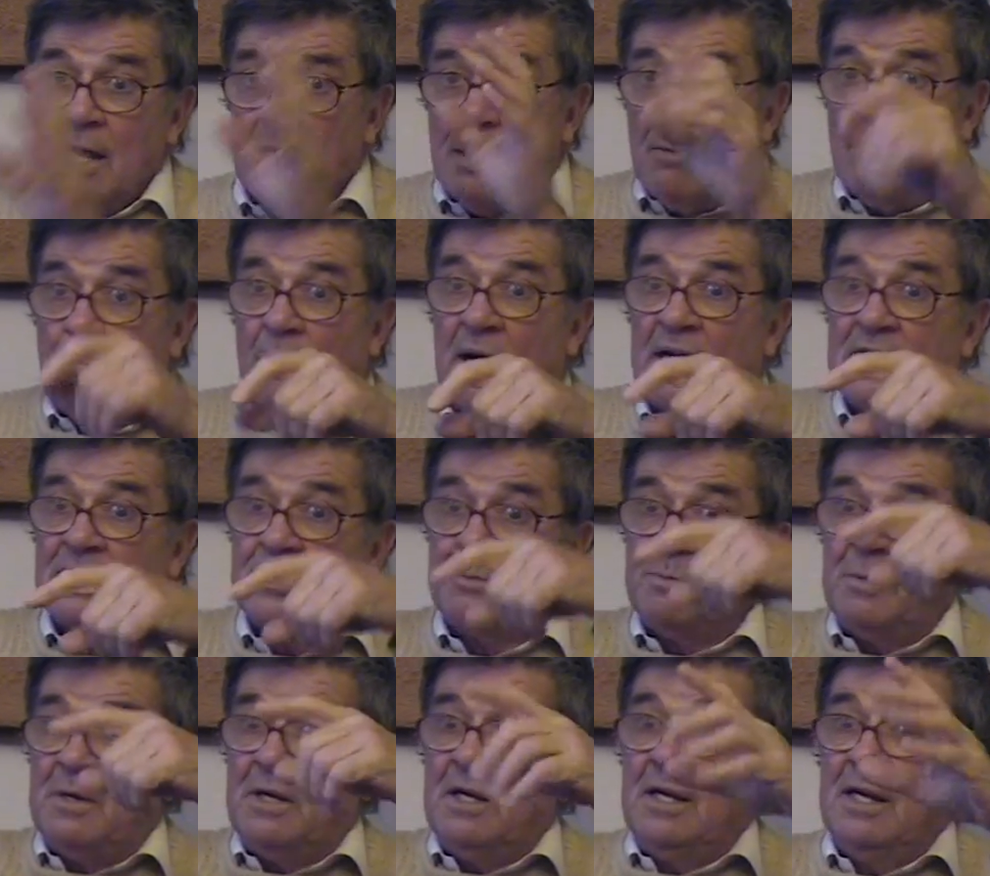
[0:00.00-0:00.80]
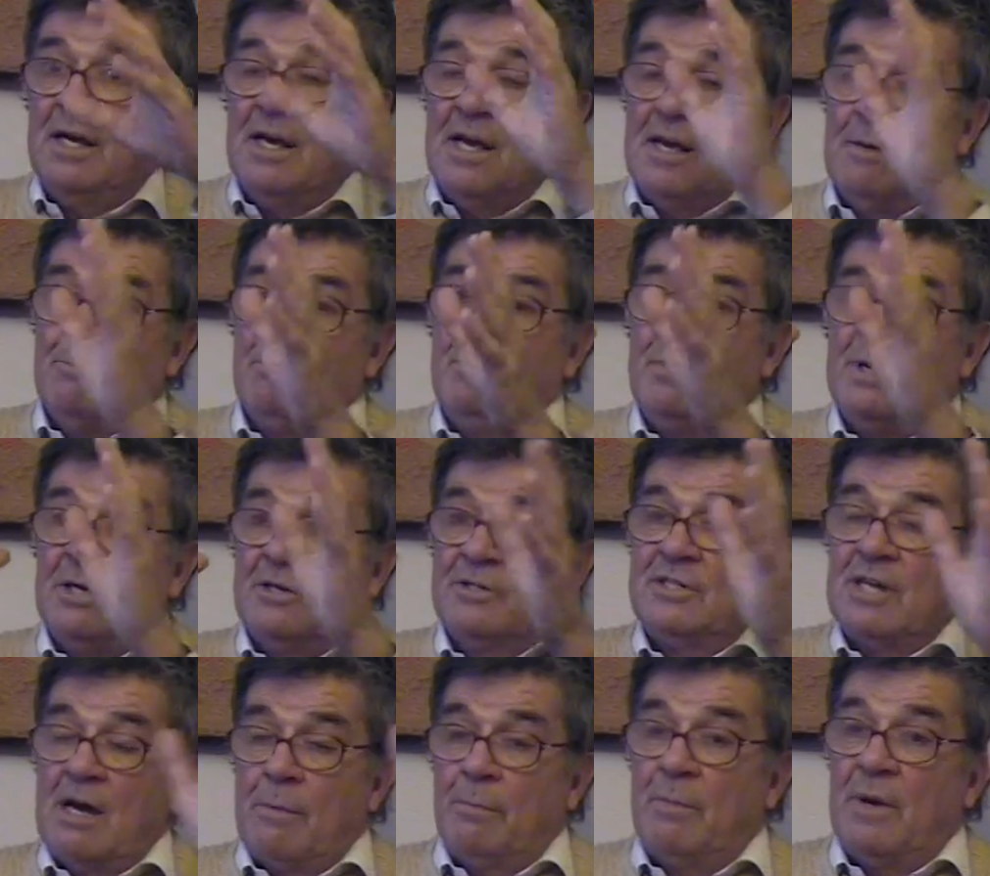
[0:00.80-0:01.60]
must be built
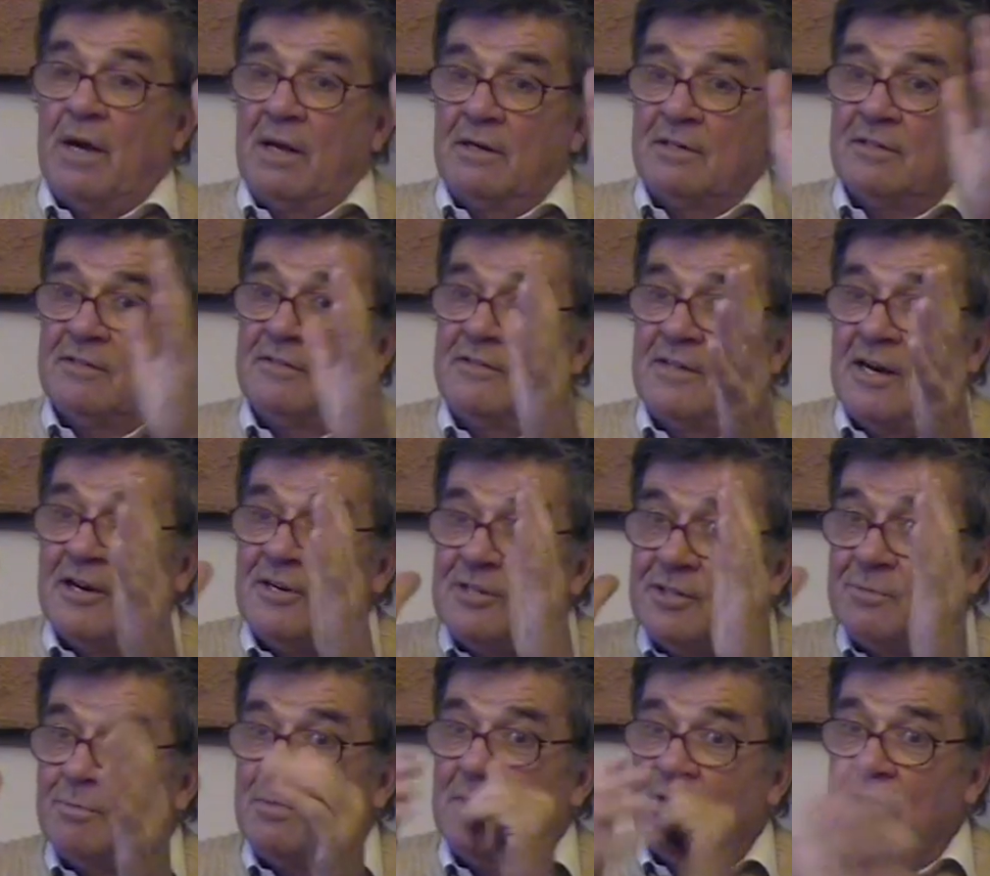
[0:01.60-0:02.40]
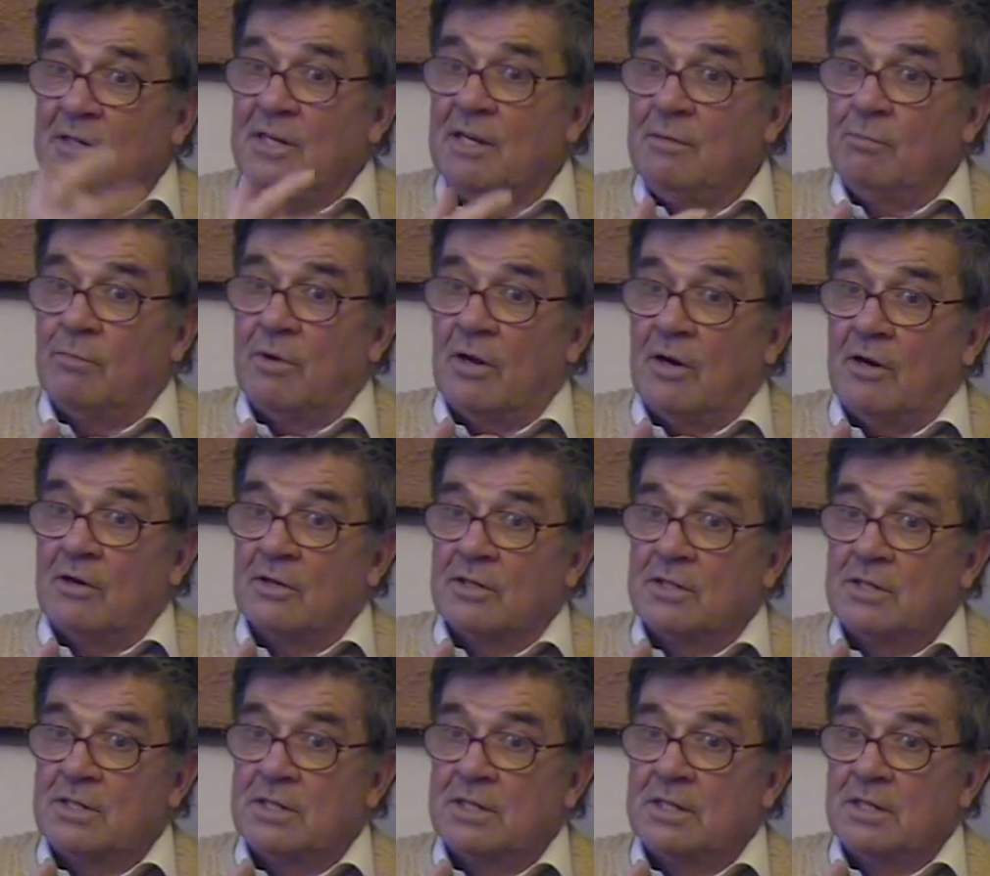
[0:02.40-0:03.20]
up out of those building
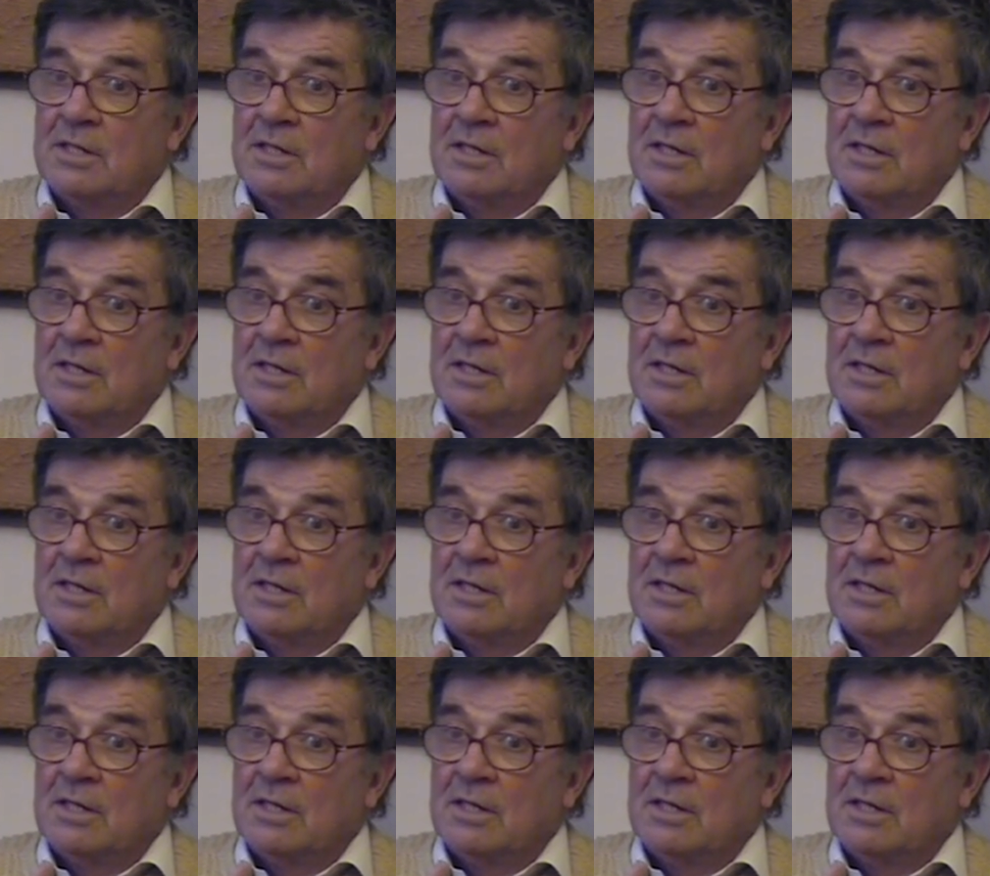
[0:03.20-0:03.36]
blocks.